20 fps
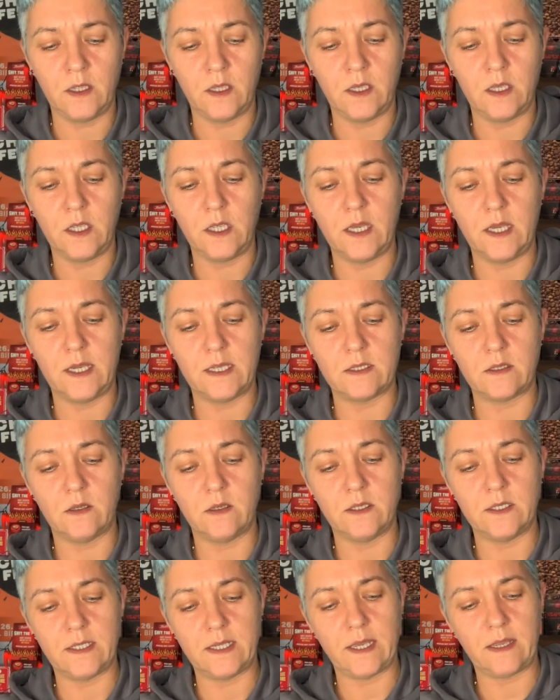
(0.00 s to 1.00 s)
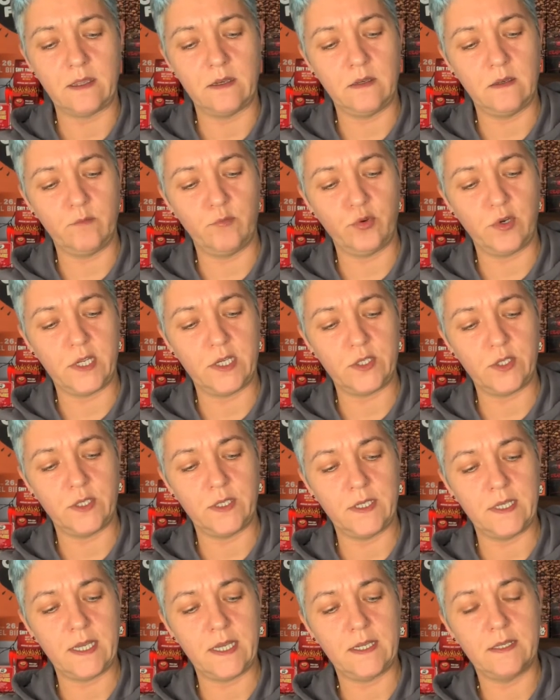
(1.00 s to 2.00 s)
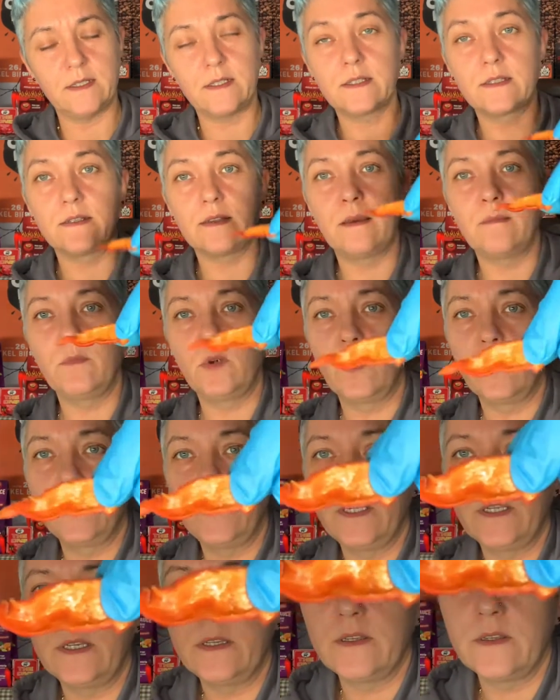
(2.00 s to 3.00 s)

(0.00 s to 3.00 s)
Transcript: Yes, on the second impression, there is some oil in